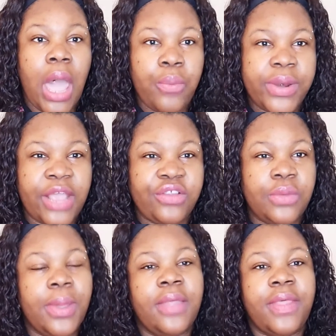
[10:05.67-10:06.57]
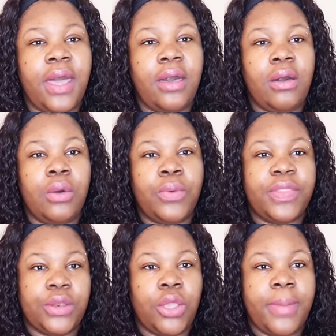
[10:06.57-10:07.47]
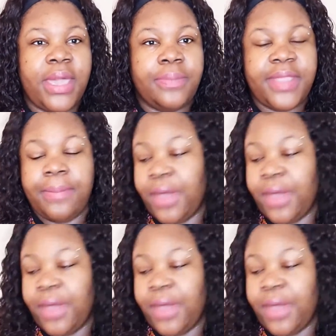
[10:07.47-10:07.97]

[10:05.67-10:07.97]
I would actually wear that with a no makeup day,